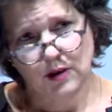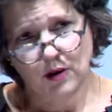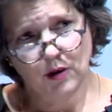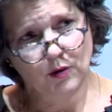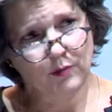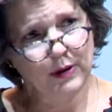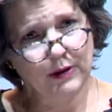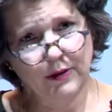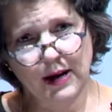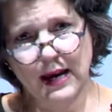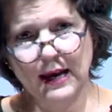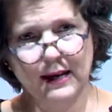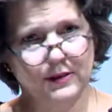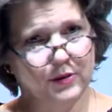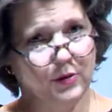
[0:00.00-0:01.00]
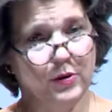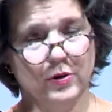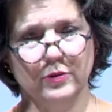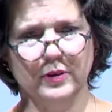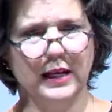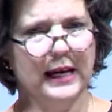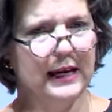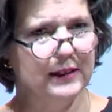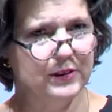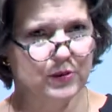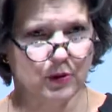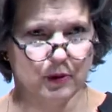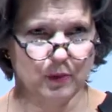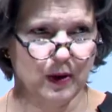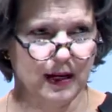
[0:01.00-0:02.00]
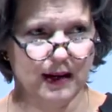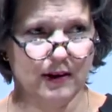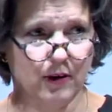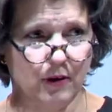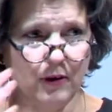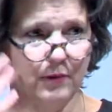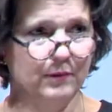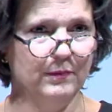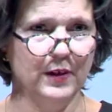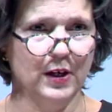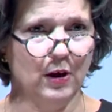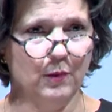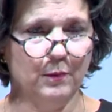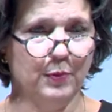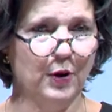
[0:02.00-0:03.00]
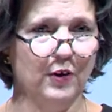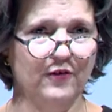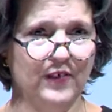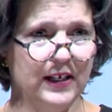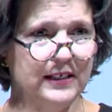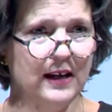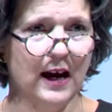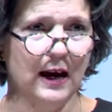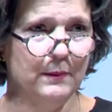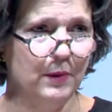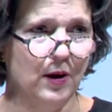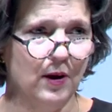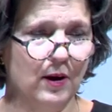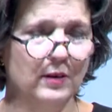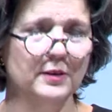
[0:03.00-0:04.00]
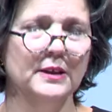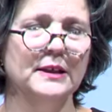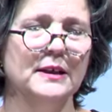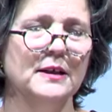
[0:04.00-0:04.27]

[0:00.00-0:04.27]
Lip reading: her rear end or her legs or what her, you know, perfect eyeball,